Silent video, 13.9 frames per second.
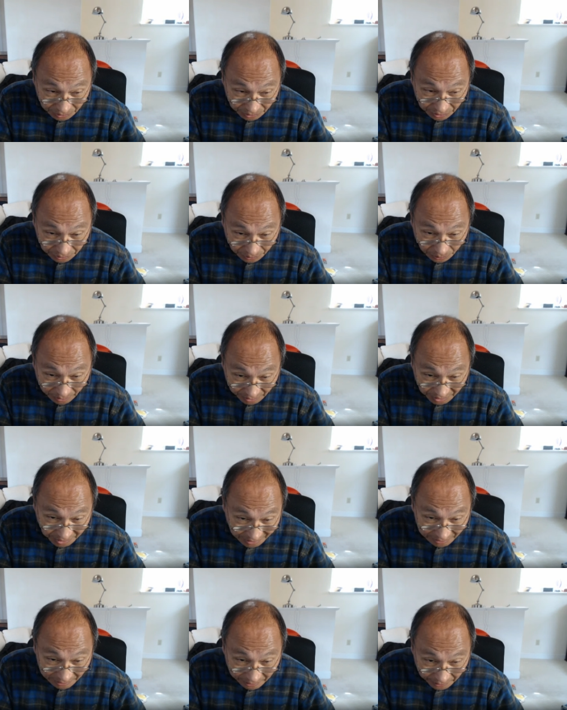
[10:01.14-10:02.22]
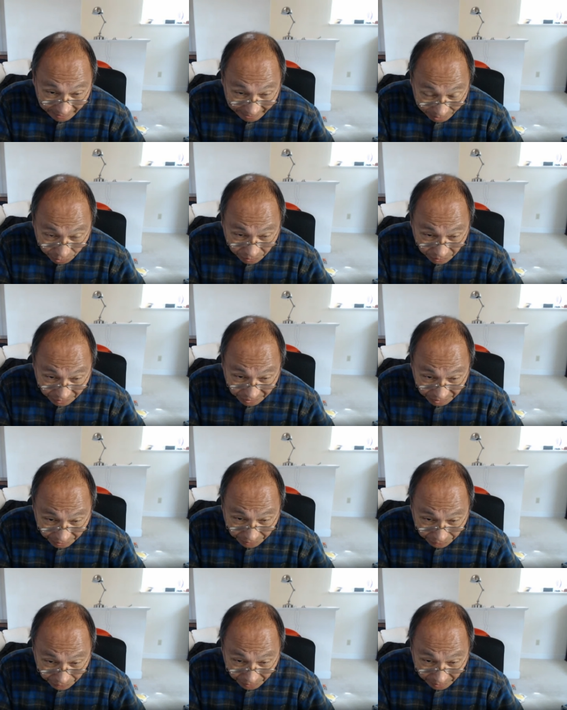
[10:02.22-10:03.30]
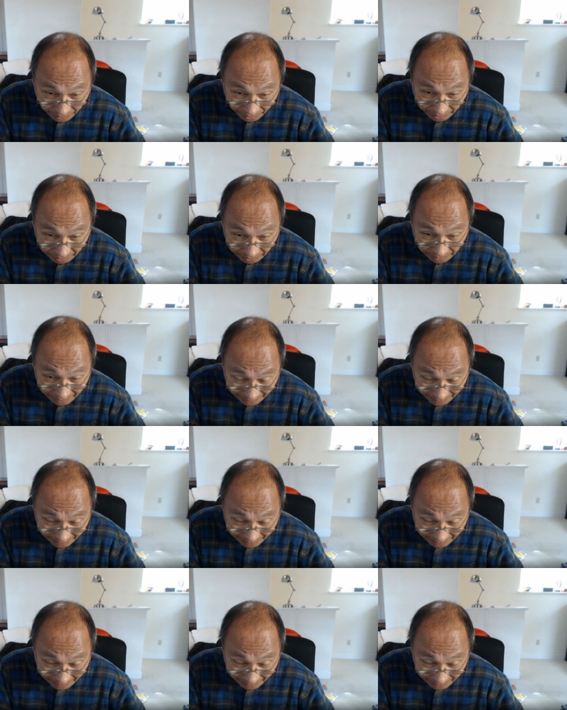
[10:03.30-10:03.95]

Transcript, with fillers: to extend their national security law